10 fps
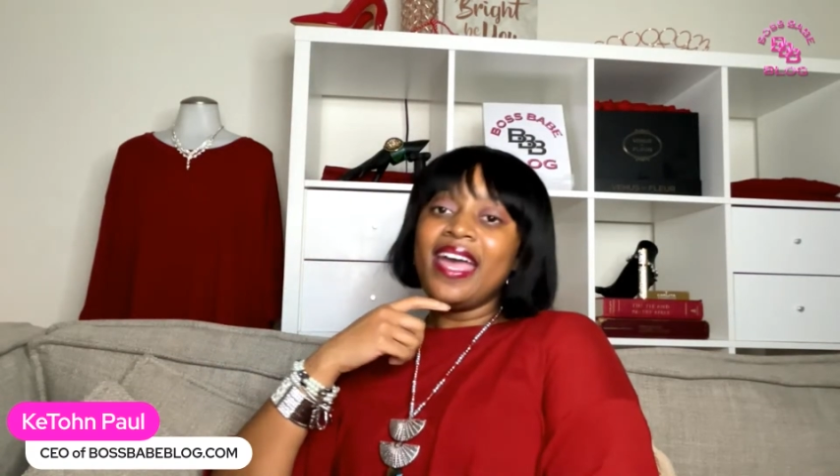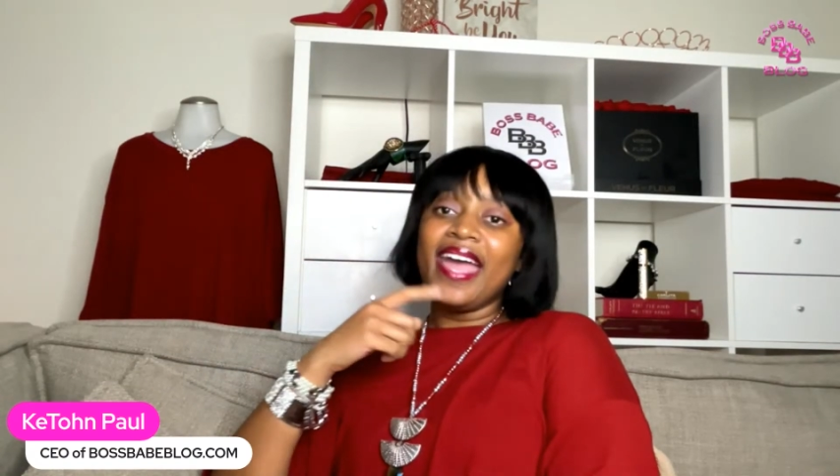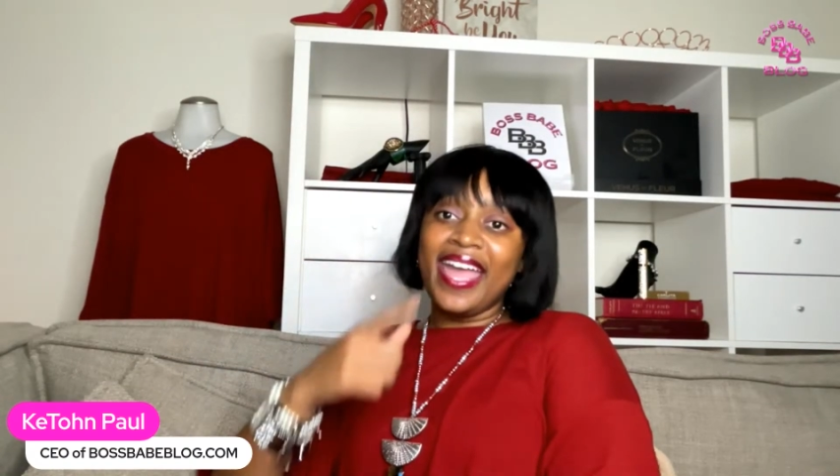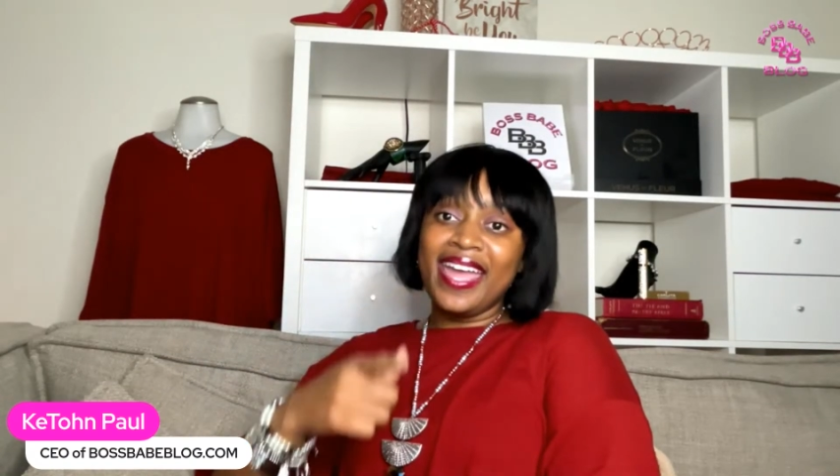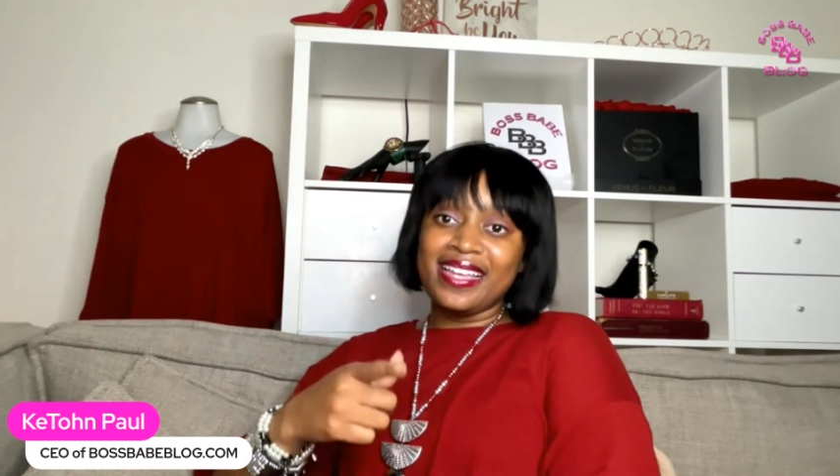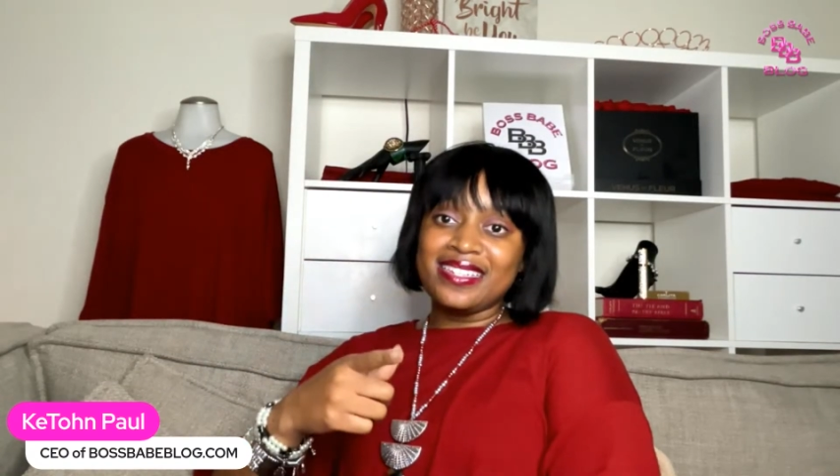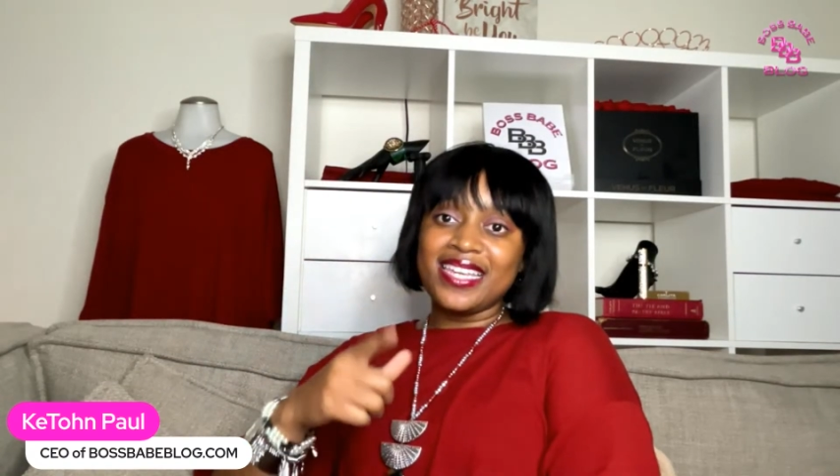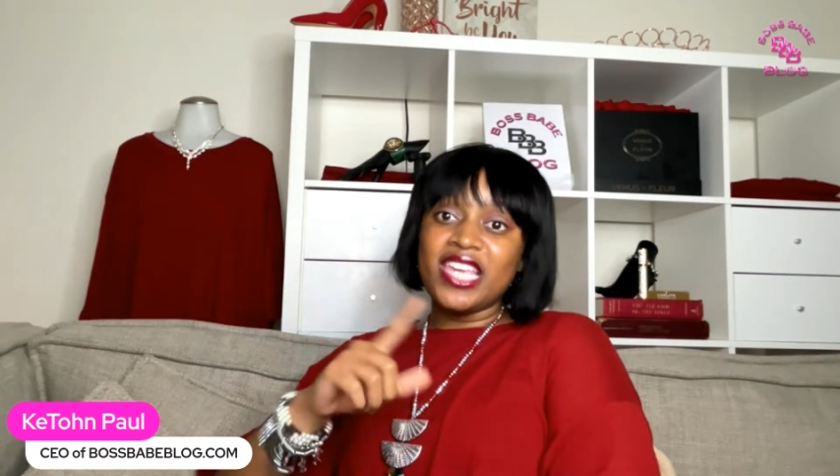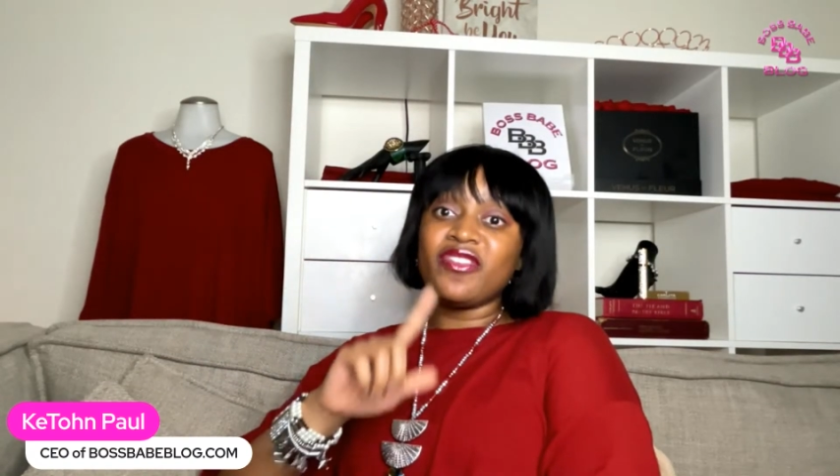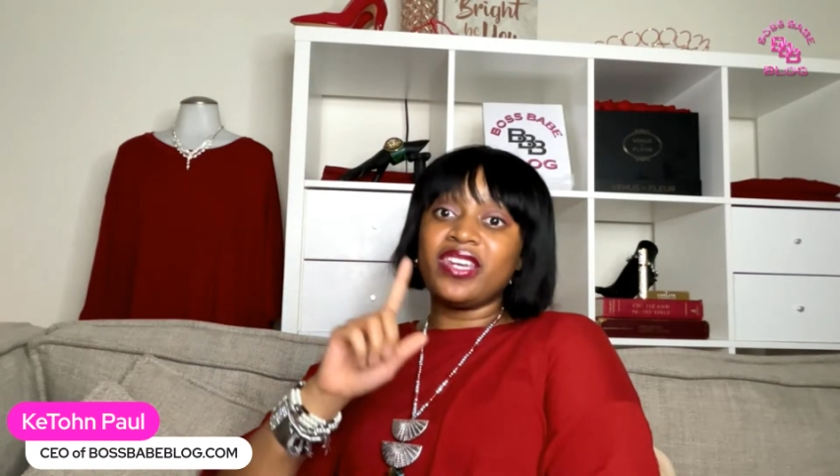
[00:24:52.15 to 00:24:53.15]
And
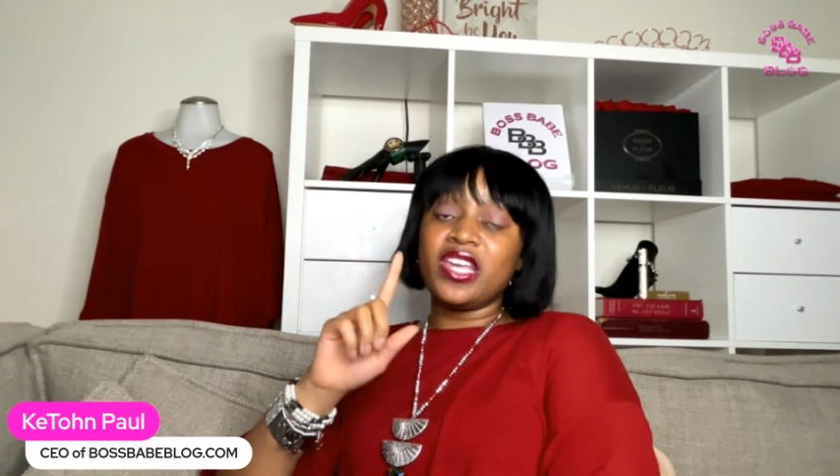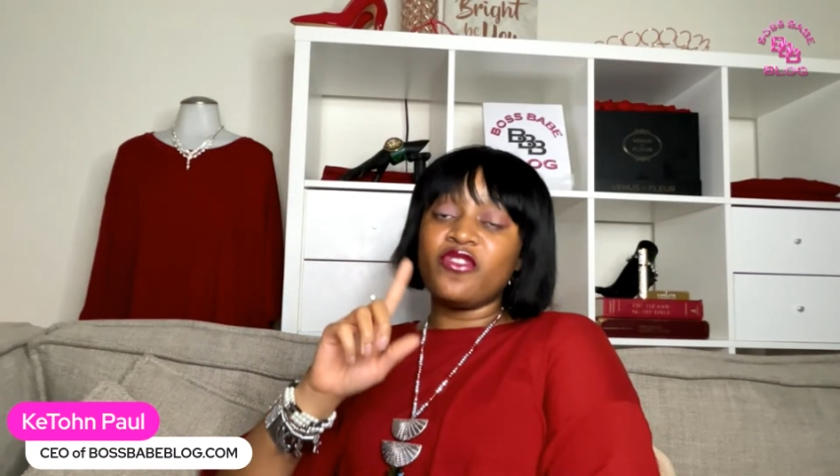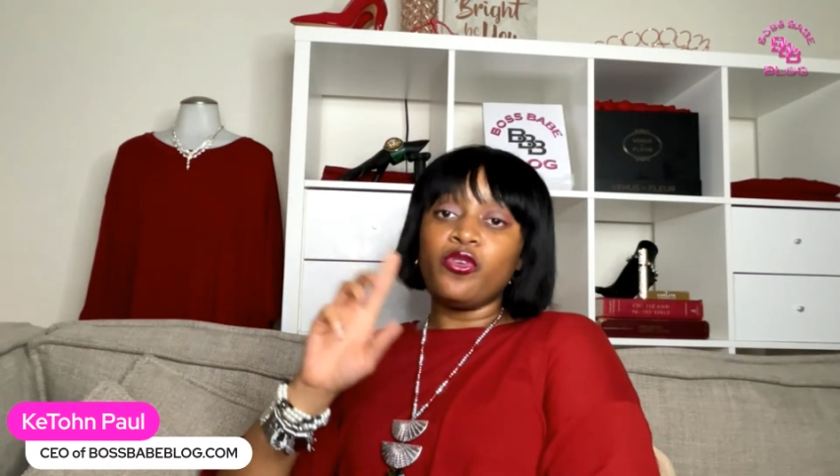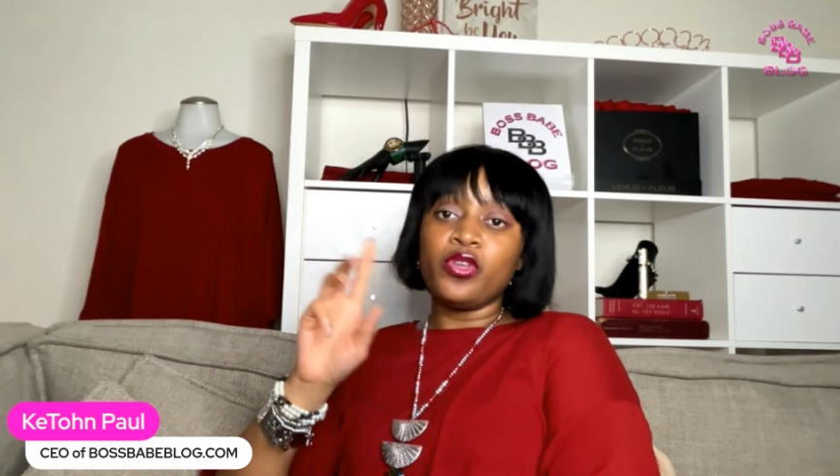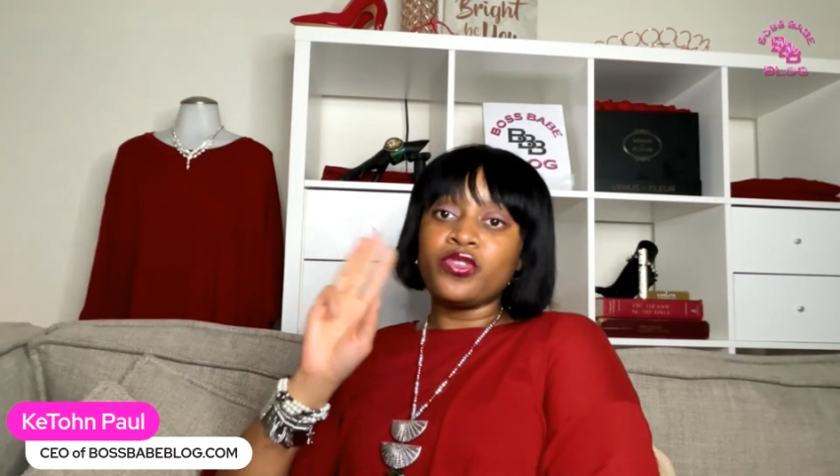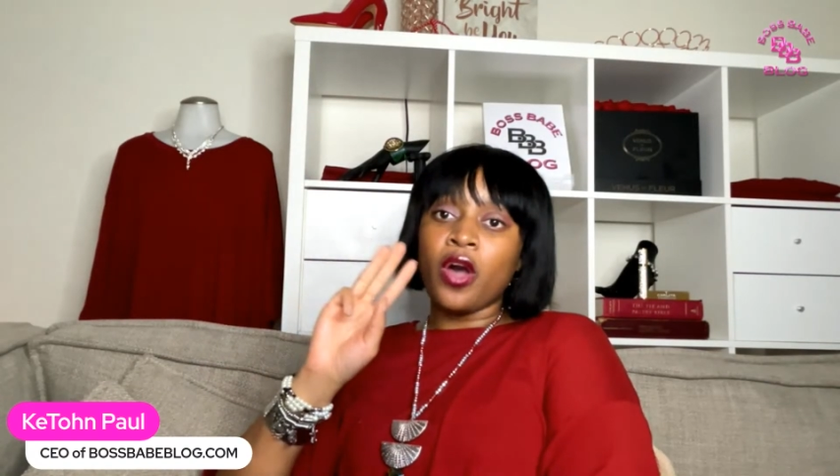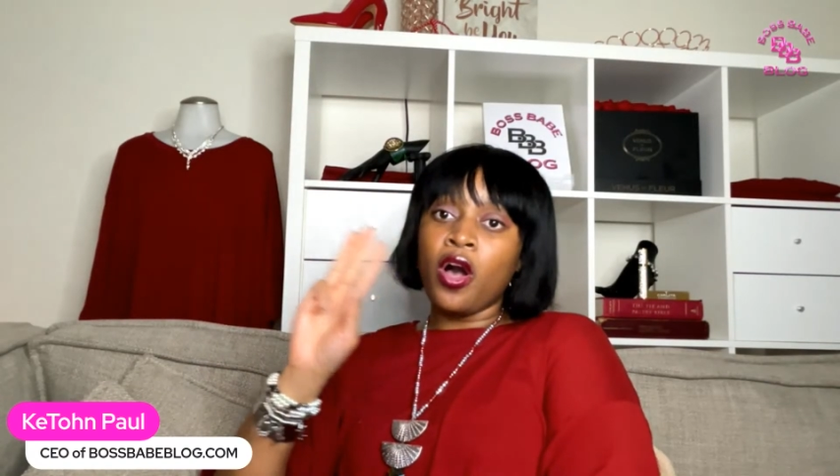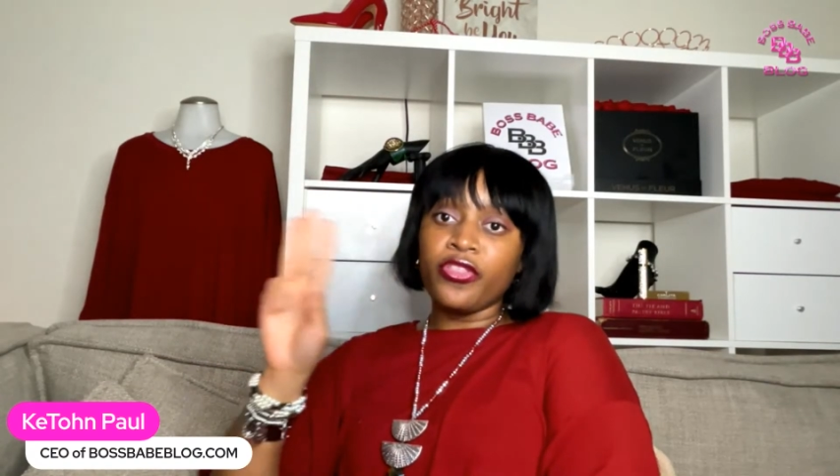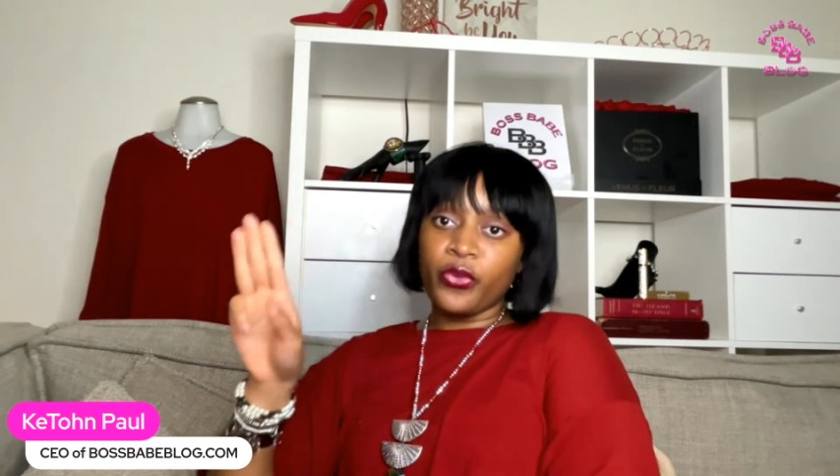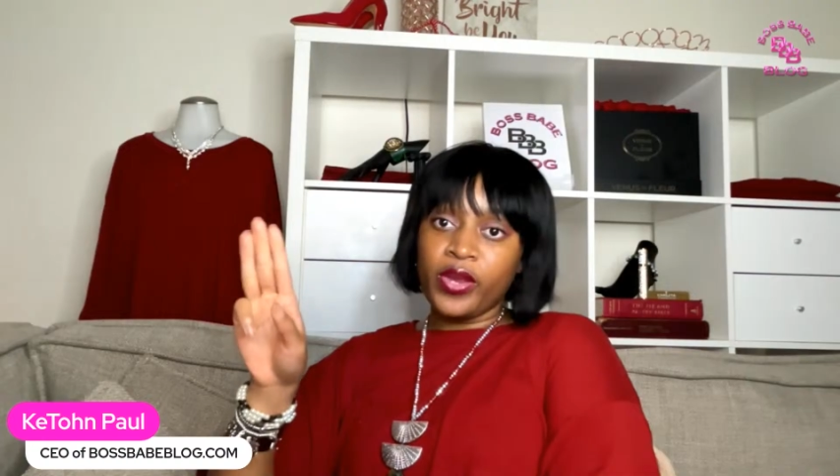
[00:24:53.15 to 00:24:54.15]
even if you use all
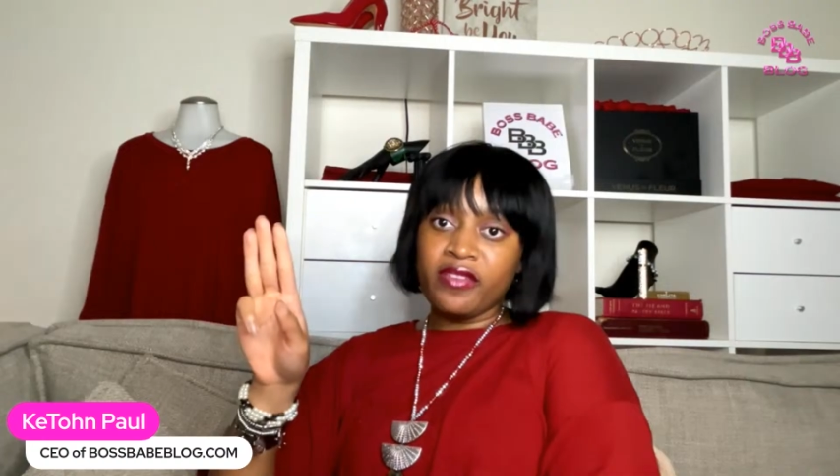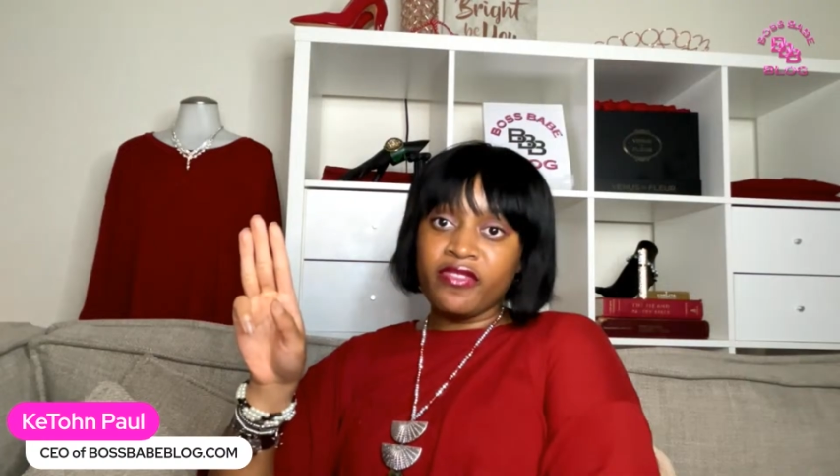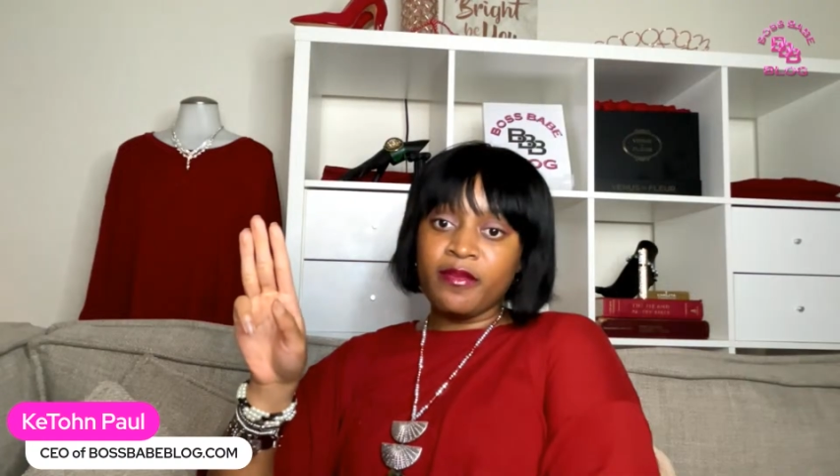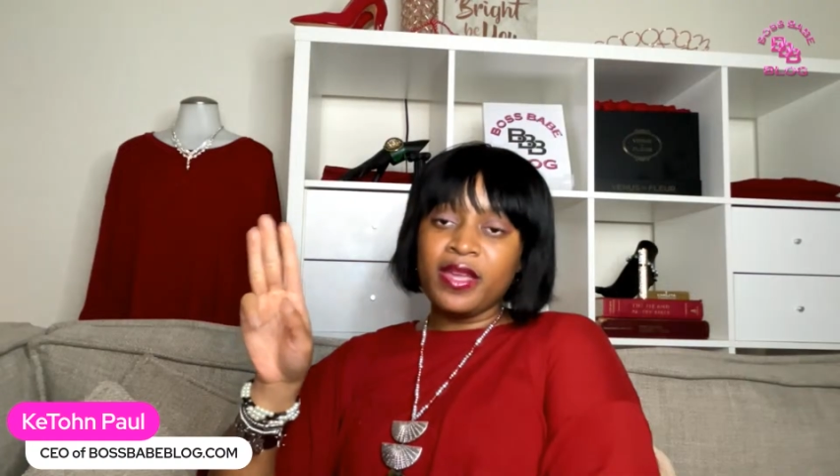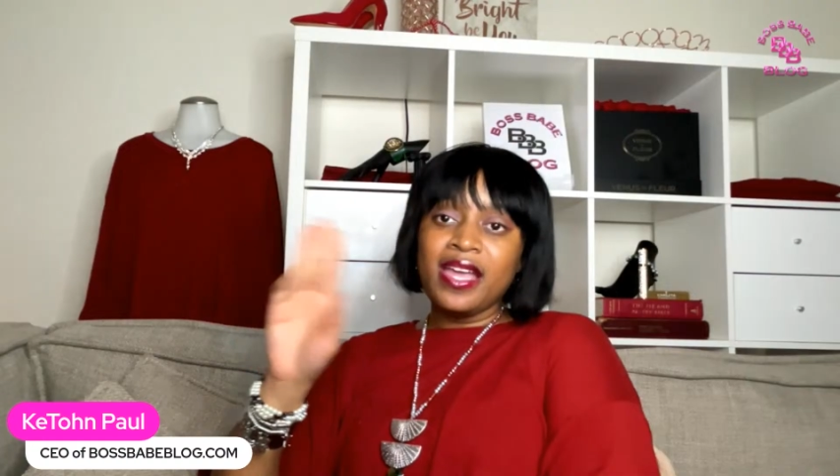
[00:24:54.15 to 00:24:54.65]
3 of them,